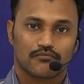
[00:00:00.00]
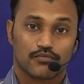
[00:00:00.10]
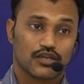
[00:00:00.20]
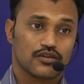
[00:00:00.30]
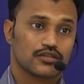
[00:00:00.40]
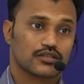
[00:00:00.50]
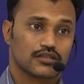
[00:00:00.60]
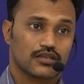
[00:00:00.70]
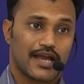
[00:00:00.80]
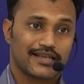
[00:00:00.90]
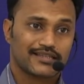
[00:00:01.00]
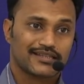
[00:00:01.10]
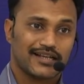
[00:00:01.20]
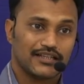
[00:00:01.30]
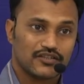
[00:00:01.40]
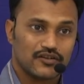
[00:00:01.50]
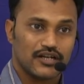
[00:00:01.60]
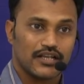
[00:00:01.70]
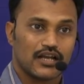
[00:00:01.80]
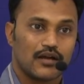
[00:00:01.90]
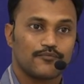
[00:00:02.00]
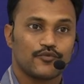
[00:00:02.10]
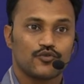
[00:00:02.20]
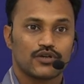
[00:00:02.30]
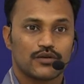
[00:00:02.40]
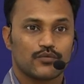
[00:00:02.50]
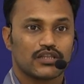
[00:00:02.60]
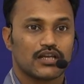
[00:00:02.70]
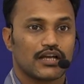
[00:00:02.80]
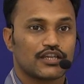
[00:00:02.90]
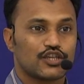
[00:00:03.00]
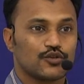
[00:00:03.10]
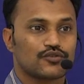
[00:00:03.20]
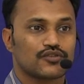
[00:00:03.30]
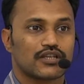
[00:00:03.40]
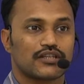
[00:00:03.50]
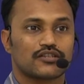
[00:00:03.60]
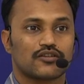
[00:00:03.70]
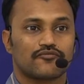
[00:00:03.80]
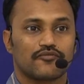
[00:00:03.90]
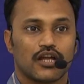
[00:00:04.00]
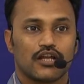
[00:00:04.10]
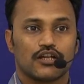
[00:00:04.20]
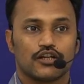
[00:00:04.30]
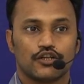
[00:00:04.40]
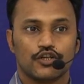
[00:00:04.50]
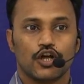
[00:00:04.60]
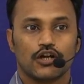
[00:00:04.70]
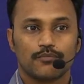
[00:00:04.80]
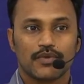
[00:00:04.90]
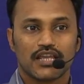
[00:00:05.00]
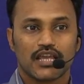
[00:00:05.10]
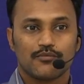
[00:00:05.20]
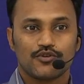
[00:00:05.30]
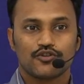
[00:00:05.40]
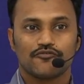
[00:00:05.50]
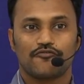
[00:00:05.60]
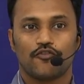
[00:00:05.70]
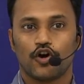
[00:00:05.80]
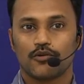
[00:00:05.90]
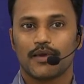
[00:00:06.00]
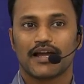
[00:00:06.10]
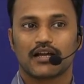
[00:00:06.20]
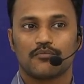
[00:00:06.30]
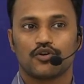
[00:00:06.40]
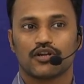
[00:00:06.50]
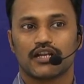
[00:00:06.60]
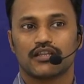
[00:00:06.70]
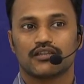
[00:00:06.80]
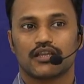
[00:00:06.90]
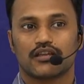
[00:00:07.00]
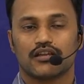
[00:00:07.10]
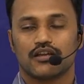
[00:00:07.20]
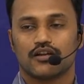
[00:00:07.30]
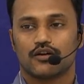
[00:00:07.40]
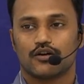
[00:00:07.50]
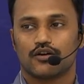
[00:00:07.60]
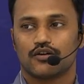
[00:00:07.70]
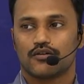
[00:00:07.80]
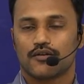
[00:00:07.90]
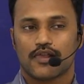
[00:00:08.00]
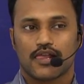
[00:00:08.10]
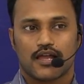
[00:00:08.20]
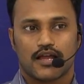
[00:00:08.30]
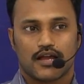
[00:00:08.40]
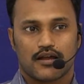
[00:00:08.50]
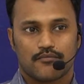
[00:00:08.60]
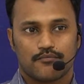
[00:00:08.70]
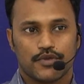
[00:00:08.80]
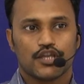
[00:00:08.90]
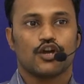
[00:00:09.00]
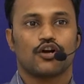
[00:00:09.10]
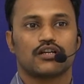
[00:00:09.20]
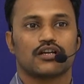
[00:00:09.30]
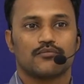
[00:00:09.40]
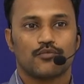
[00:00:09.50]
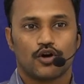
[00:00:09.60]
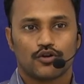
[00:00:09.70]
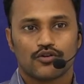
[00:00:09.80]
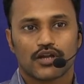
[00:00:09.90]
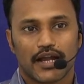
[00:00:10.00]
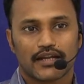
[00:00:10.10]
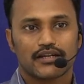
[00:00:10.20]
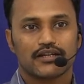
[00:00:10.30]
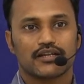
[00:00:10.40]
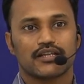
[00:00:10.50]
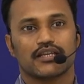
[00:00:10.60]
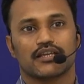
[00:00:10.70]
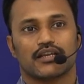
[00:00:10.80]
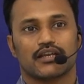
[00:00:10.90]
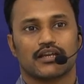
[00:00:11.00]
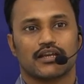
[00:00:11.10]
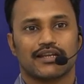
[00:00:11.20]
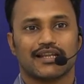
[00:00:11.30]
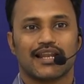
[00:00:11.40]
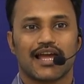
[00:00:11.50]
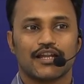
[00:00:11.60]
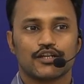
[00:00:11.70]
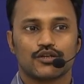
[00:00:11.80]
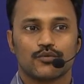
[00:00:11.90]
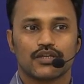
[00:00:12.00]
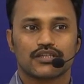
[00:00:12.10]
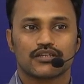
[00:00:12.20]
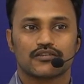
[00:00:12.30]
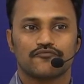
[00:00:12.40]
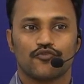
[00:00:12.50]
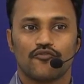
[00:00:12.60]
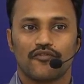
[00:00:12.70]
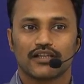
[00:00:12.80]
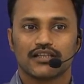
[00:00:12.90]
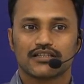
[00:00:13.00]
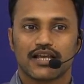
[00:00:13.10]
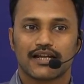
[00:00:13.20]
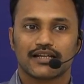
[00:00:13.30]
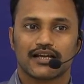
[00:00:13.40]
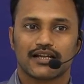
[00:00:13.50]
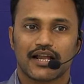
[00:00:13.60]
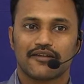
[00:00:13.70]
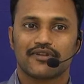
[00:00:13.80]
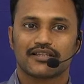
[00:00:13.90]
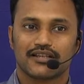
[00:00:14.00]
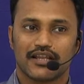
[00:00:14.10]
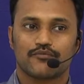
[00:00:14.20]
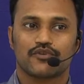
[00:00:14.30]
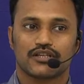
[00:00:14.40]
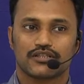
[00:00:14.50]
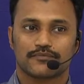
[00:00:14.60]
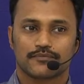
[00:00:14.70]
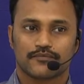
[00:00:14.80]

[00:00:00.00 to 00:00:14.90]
Because as culturally uprooted with the acute sense of not being able to fall back upon anything or beyond a borrowed identity in a land to which his forefathers had arrived as laborers,